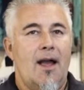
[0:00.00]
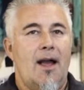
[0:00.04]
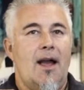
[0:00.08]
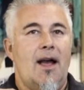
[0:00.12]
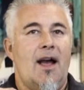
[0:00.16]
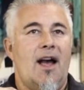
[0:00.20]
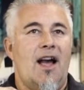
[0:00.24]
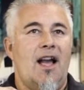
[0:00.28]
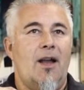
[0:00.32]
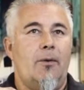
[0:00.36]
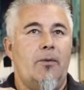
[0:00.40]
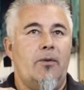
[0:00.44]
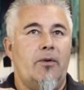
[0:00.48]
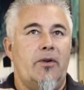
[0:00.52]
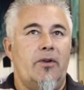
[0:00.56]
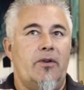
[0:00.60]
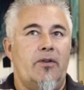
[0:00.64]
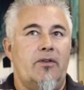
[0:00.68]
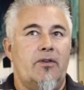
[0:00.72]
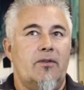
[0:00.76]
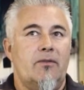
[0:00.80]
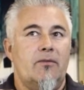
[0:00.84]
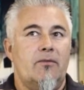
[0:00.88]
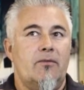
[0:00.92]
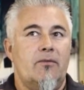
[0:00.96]
I
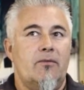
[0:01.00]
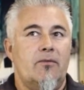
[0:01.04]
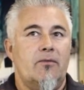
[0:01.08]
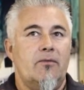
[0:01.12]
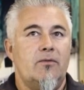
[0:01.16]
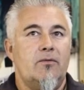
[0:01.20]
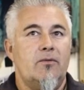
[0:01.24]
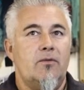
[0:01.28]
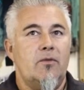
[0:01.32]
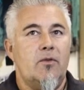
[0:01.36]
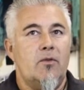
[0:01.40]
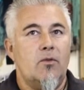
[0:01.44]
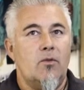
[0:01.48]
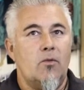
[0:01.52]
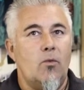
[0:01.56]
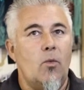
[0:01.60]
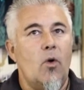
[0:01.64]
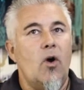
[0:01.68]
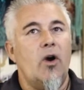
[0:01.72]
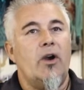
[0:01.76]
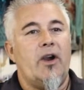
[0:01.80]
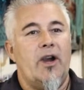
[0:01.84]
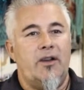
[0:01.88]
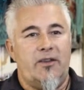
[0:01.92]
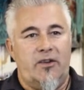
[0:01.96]
would
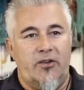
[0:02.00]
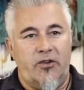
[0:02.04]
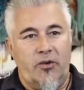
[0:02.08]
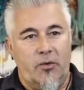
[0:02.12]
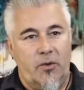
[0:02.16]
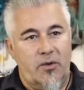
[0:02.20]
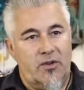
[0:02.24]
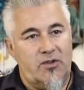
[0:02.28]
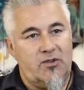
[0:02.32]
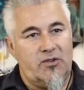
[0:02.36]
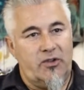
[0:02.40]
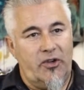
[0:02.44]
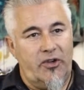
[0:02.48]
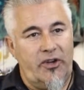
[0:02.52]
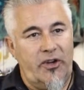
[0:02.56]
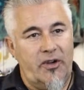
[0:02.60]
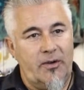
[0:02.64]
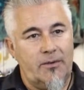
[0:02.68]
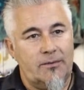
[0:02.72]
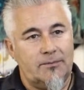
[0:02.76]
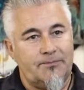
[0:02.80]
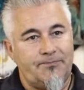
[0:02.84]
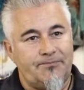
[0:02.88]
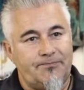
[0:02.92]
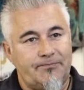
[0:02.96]
walk out the door of the studio